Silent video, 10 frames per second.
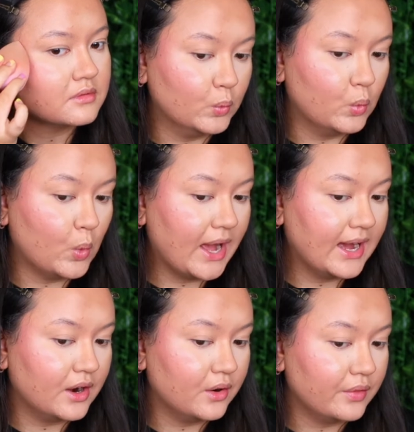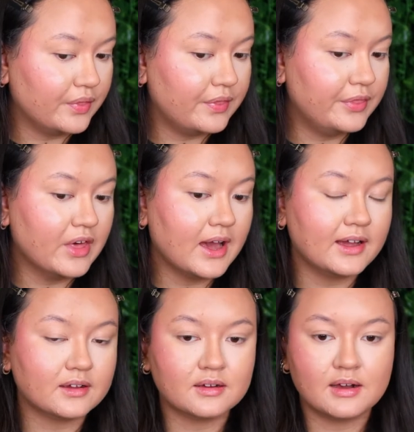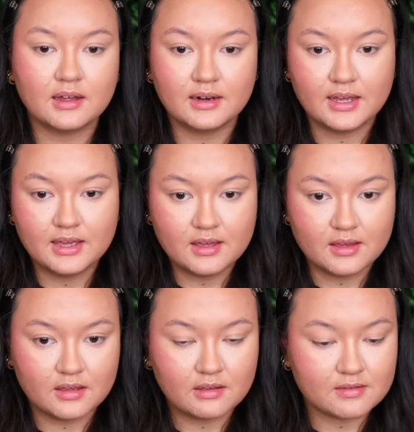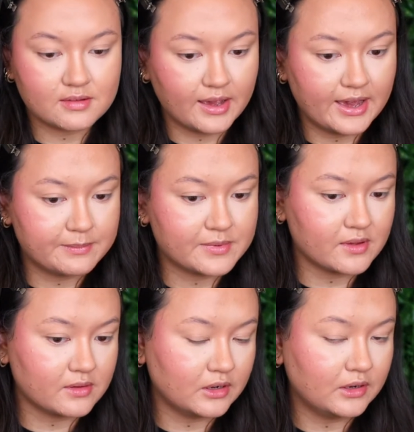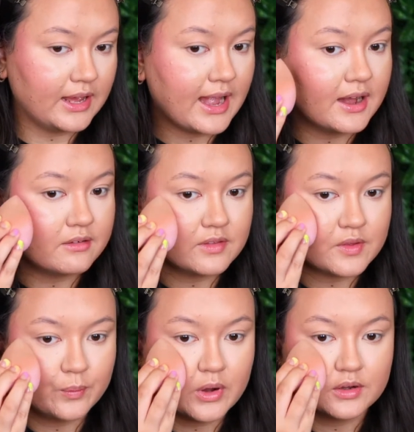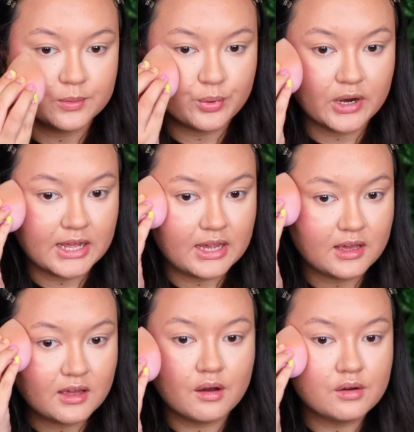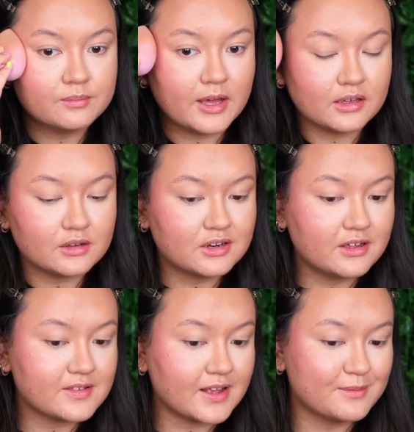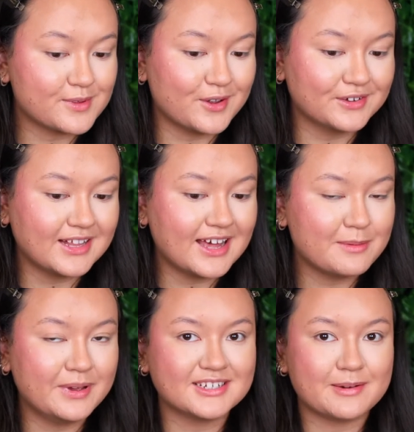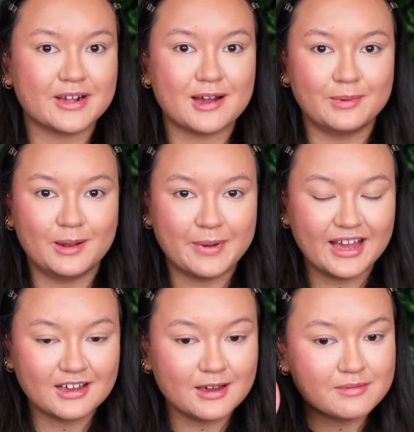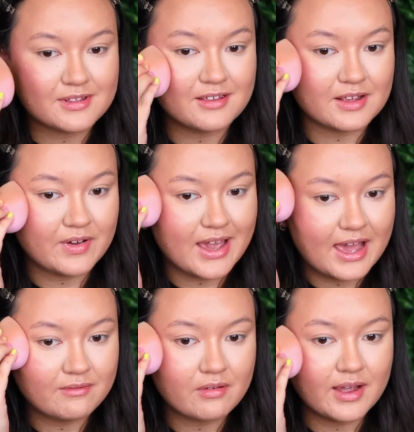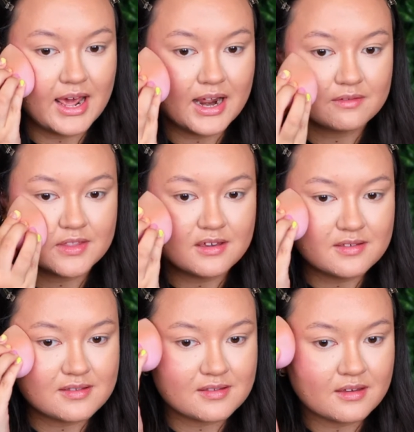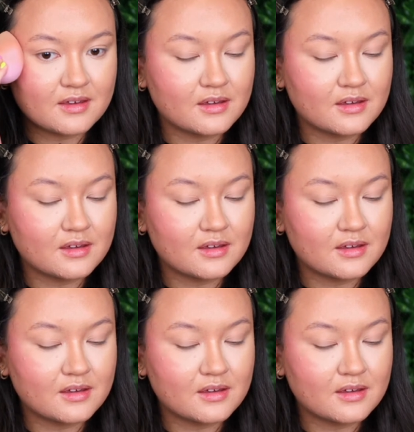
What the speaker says: Wow, that color is absolutely out of this world pretty. Oh my goodness, I'm so glad I picked up a couple of backups, because if I ever ran out of this,